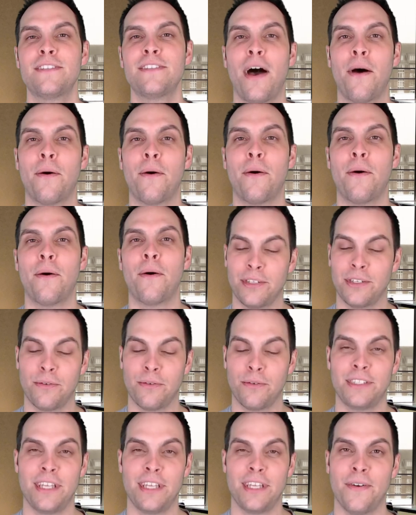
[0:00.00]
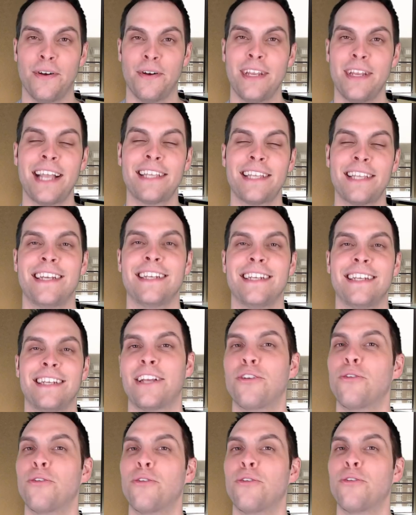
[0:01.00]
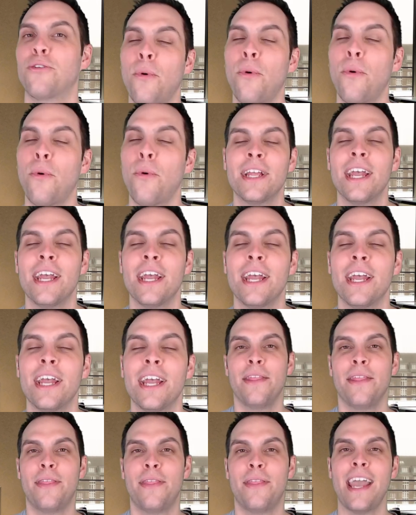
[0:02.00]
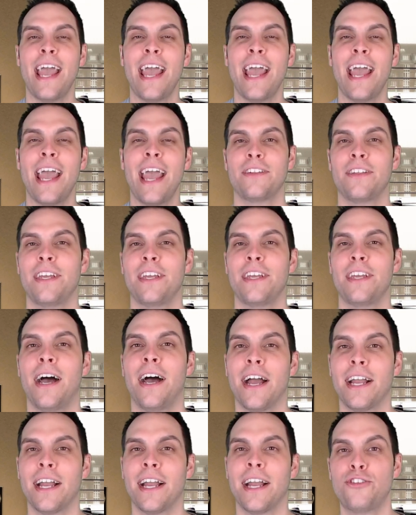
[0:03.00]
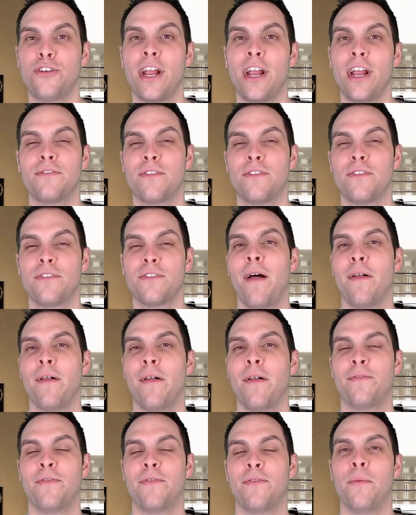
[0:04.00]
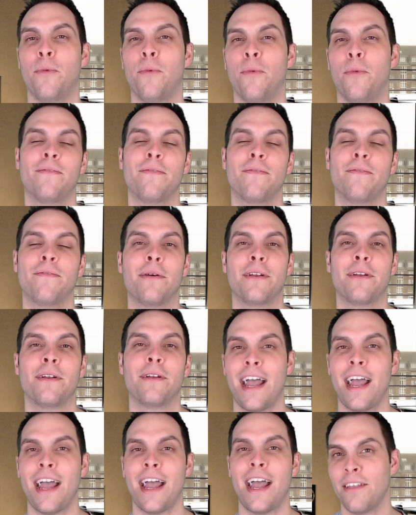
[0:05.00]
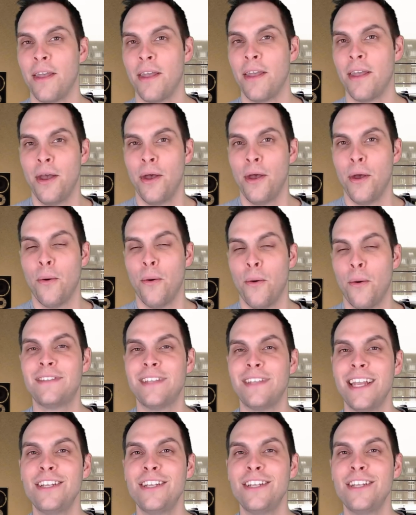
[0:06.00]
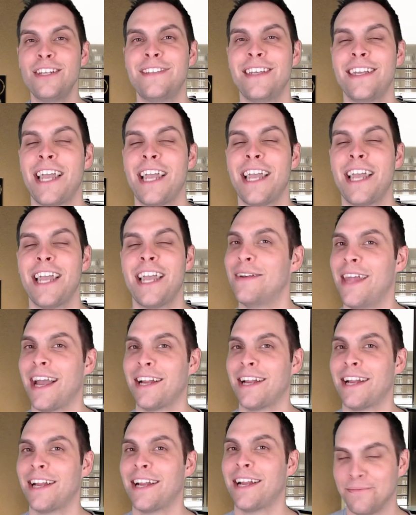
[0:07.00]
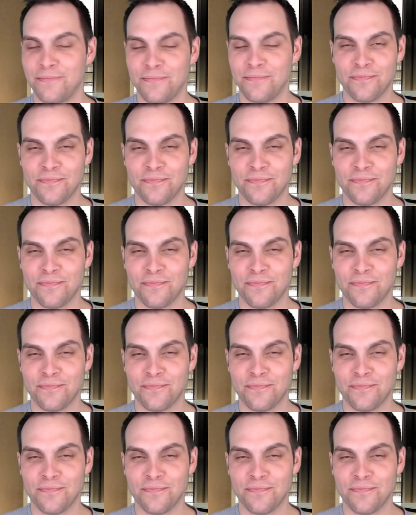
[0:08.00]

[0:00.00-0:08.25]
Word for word: flower to, to receive their next nectar reward, they actually uh, transfer the pollen from one flower to the next. What's interesting about nectar